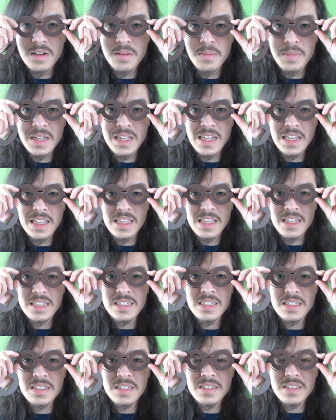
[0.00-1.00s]
bit like
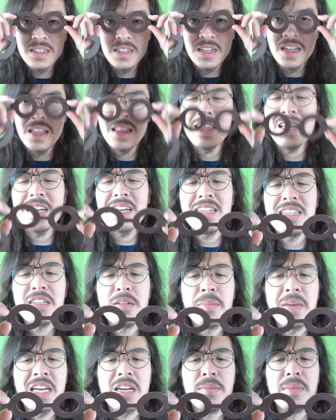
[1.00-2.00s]
this. I think I need to
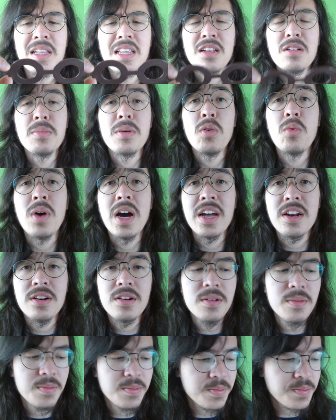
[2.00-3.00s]
make them a little bit wider.
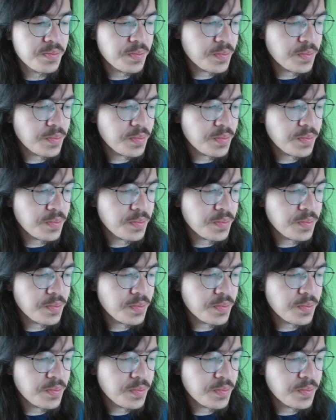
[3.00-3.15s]
Yeah, it's